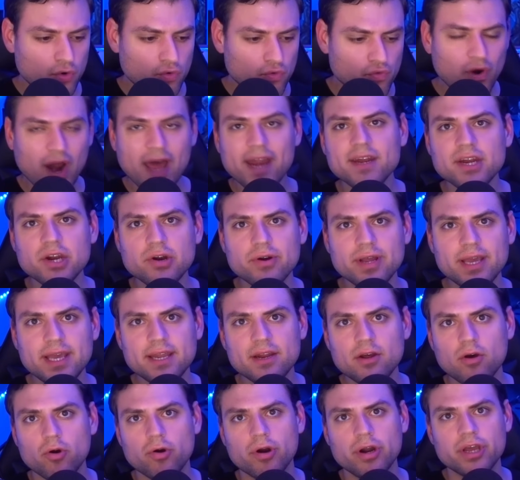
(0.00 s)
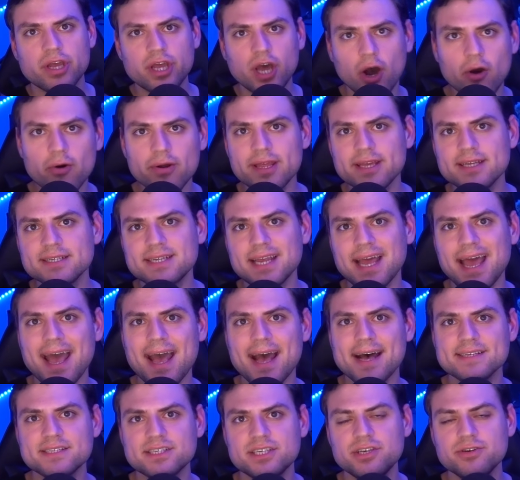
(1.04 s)
rendering or encoding
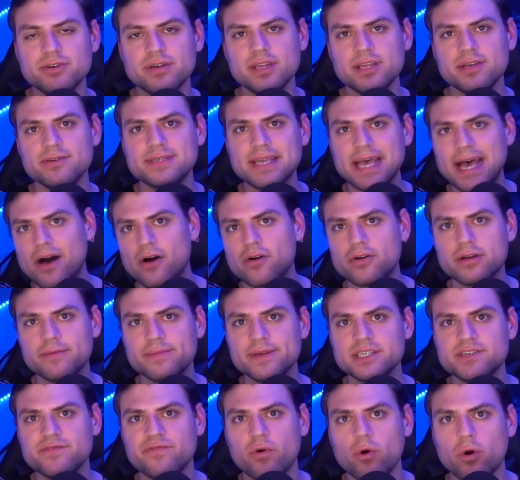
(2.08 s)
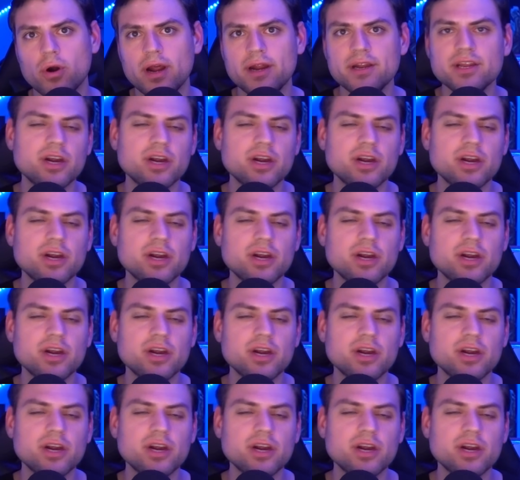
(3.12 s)
task you can use Alchemist for,